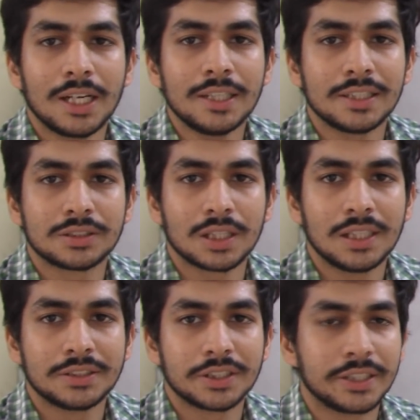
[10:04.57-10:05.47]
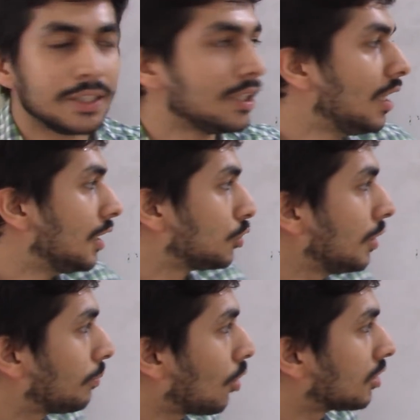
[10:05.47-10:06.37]
and distal histidine? So
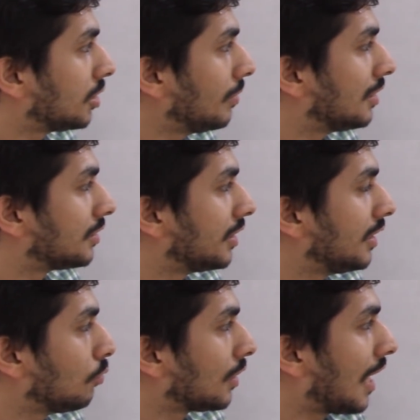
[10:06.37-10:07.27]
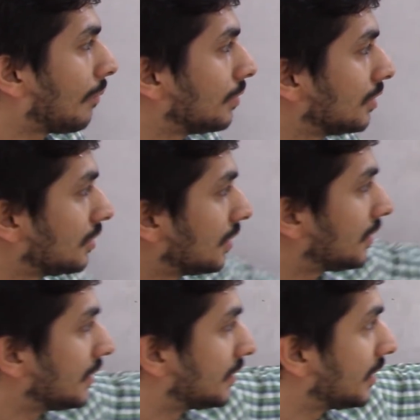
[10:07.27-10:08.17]
in proximal histidine, what happens is
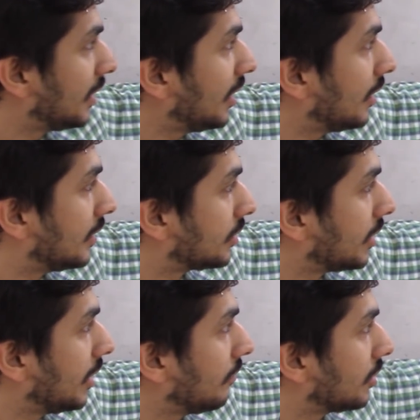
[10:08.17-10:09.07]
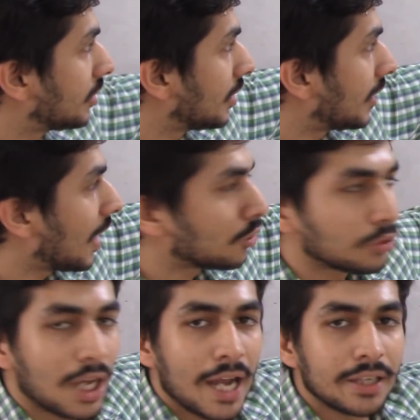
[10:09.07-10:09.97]
this histidine, histidine which is attached
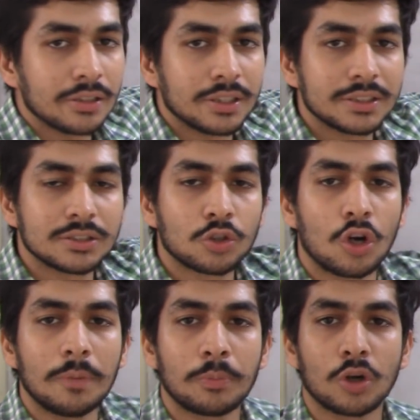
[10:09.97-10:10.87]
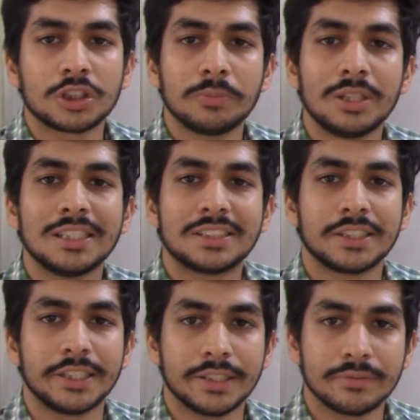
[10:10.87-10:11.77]
to the iron, this is called proximal
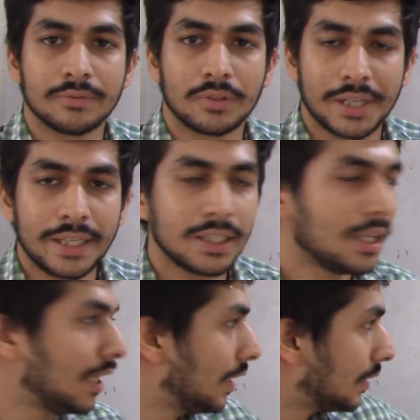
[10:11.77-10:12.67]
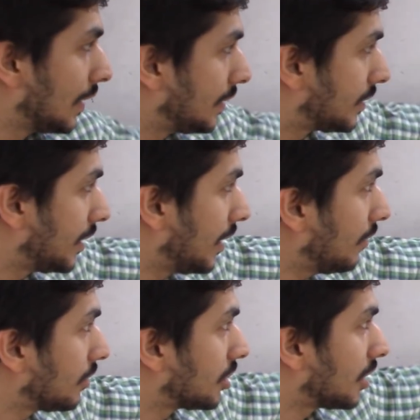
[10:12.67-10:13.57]
histidine, right? The
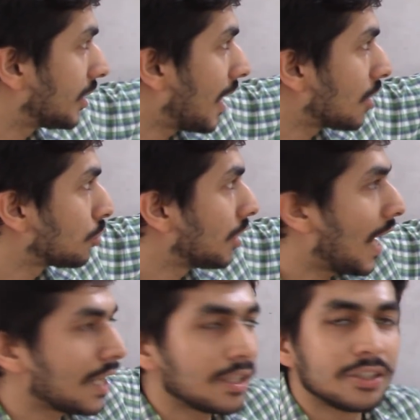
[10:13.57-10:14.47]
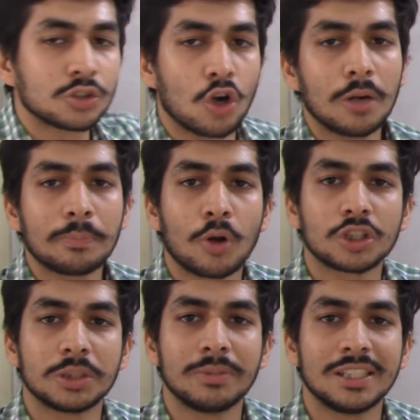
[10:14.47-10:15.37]
histidine which is attached to the iron is called
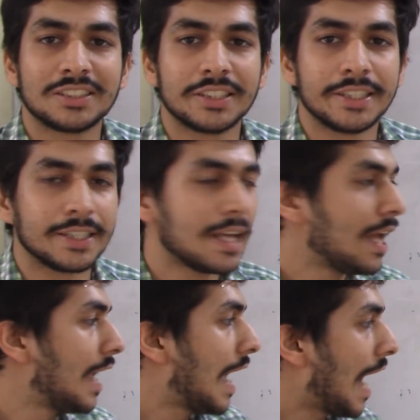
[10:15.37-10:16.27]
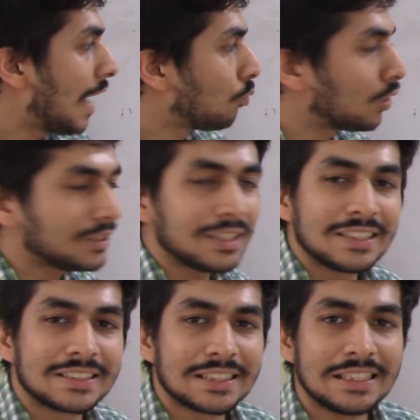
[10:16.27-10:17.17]
proximal histidine. And what is a
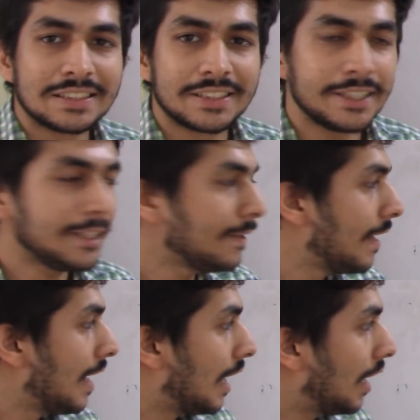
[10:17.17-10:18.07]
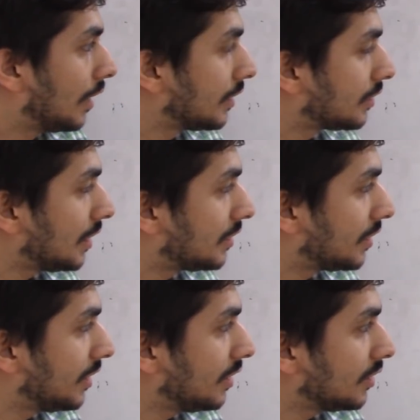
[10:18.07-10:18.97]
distal histidine? Uh, distal
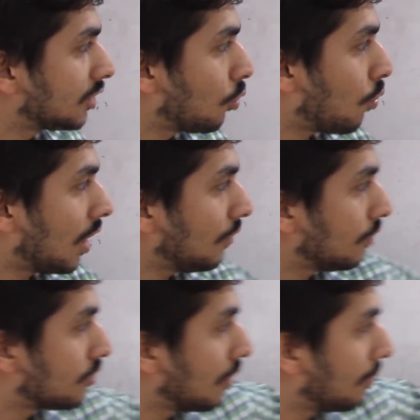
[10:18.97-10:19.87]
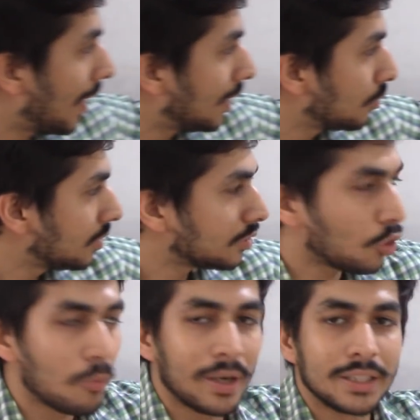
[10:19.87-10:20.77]
histidine is the one which will bind to this
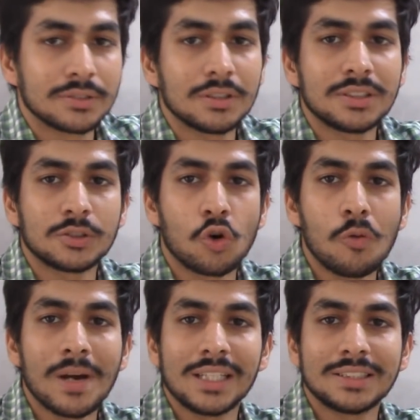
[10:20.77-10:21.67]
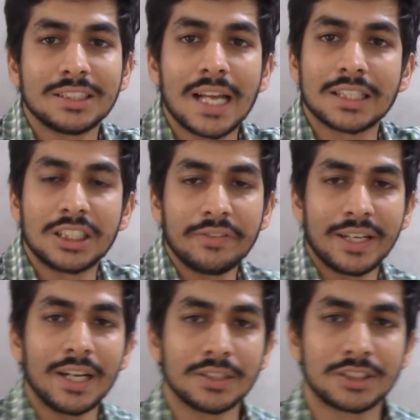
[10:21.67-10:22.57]
O minus. So this O minus is actually
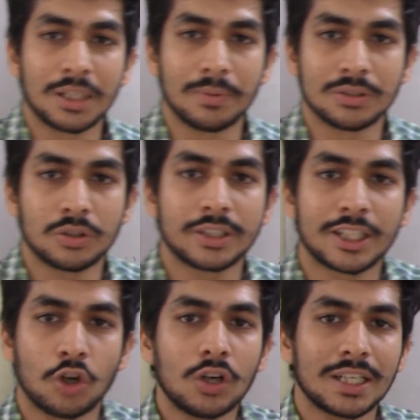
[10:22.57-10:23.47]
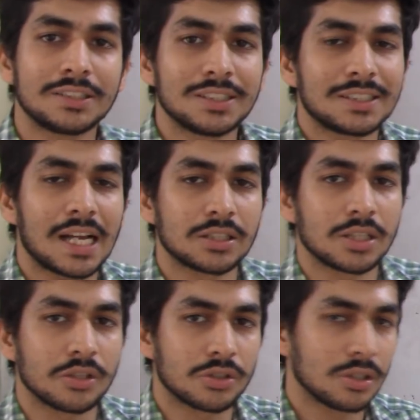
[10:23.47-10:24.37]
very unstable. So it cannot exist as
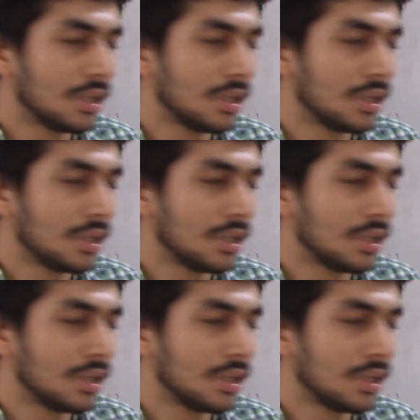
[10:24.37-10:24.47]
such.